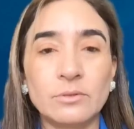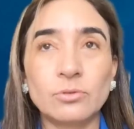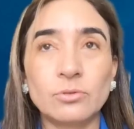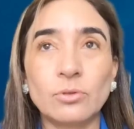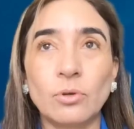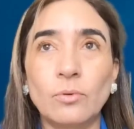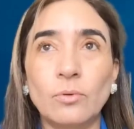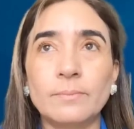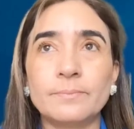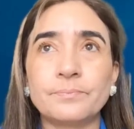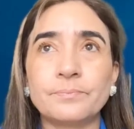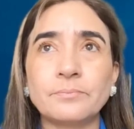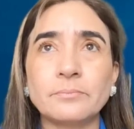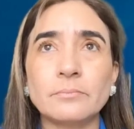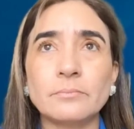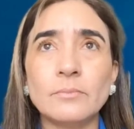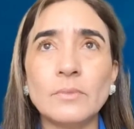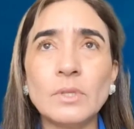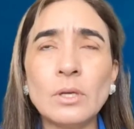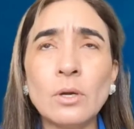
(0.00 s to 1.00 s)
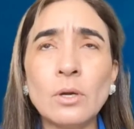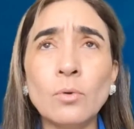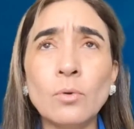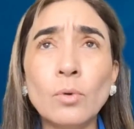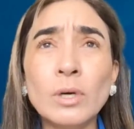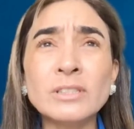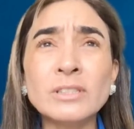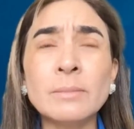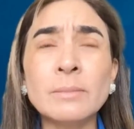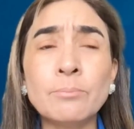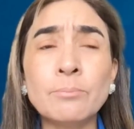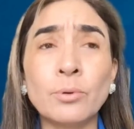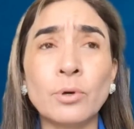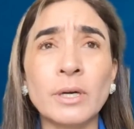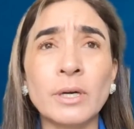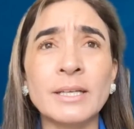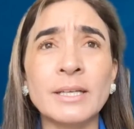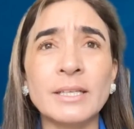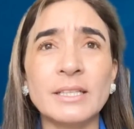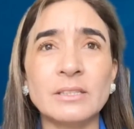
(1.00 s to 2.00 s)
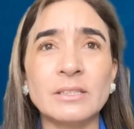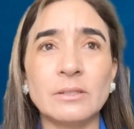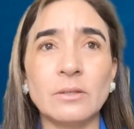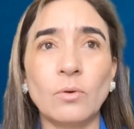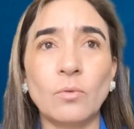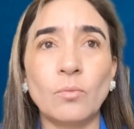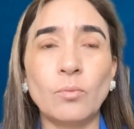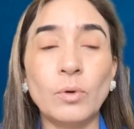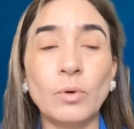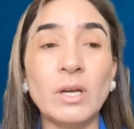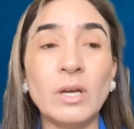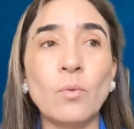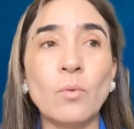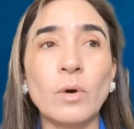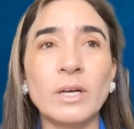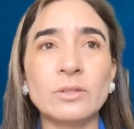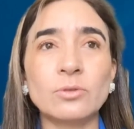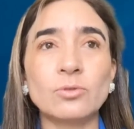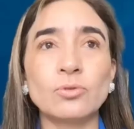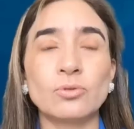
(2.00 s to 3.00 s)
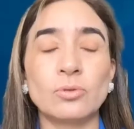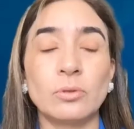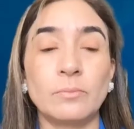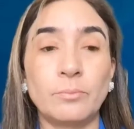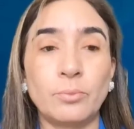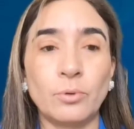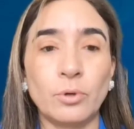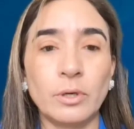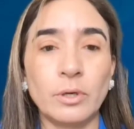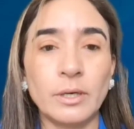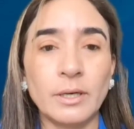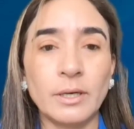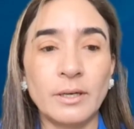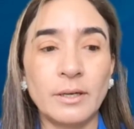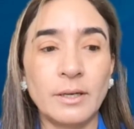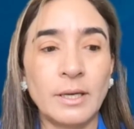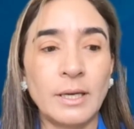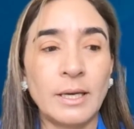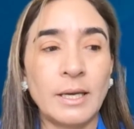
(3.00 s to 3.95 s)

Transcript: So what's important is we want to support